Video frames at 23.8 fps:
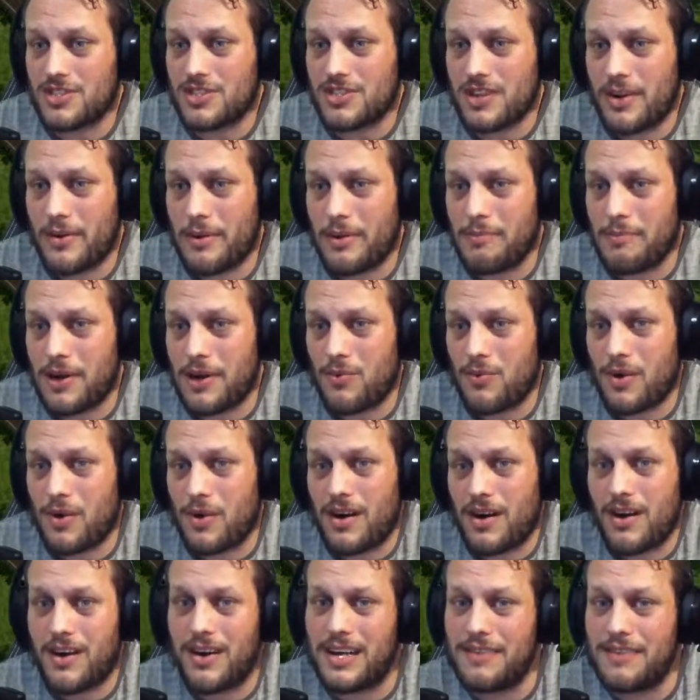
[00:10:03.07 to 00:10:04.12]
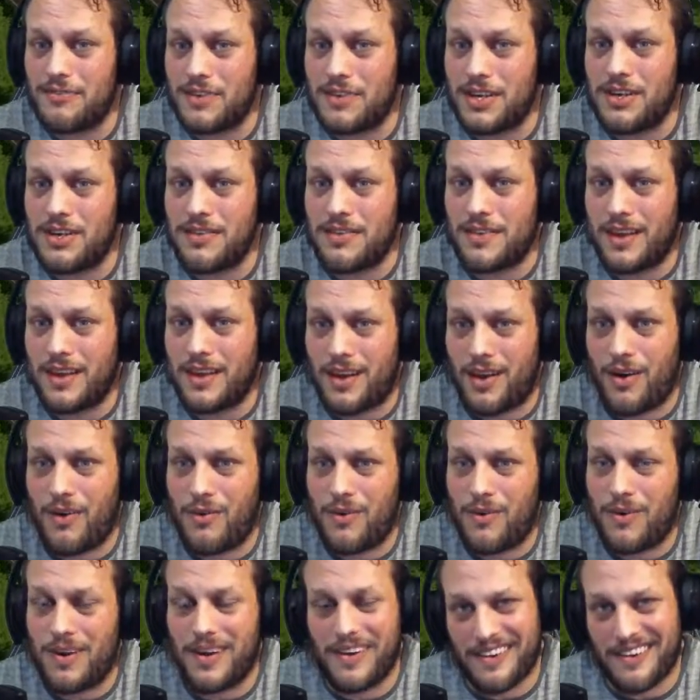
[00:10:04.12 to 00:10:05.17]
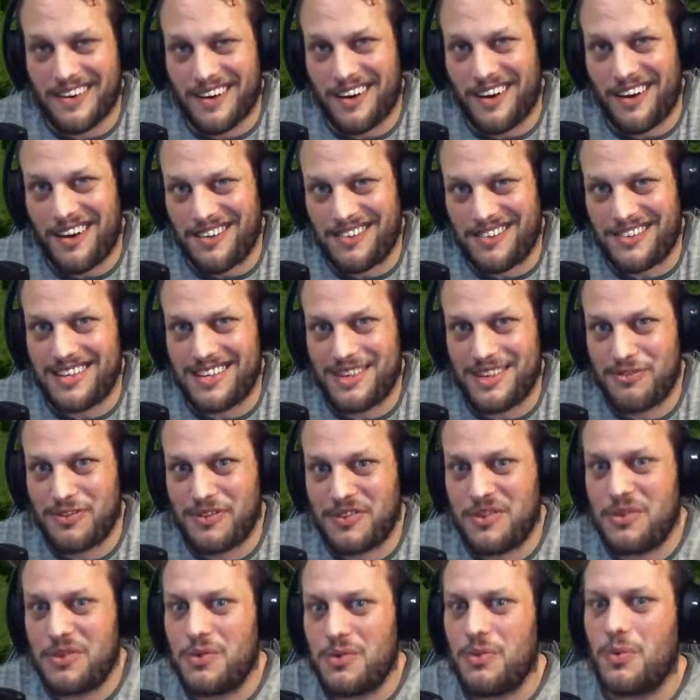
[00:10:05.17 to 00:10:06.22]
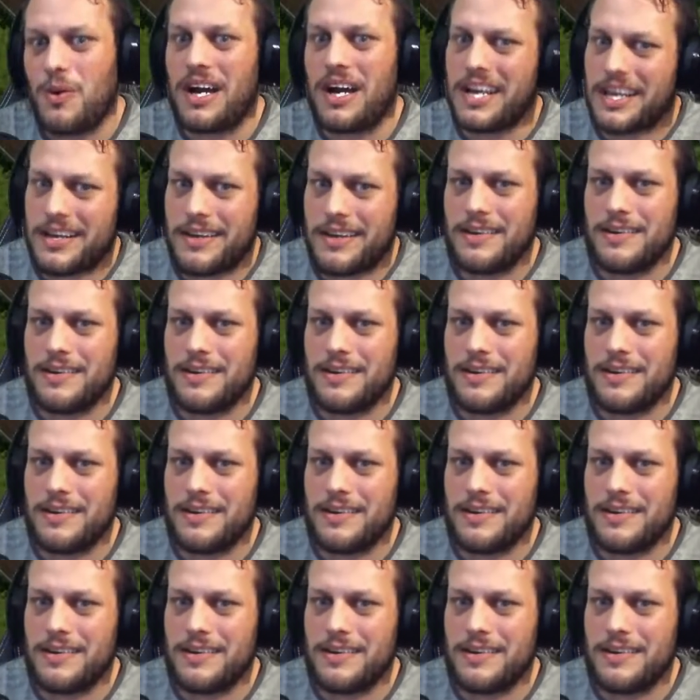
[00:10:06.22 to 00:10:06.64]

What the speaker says: by what I've learnt the long and hard, difficult way.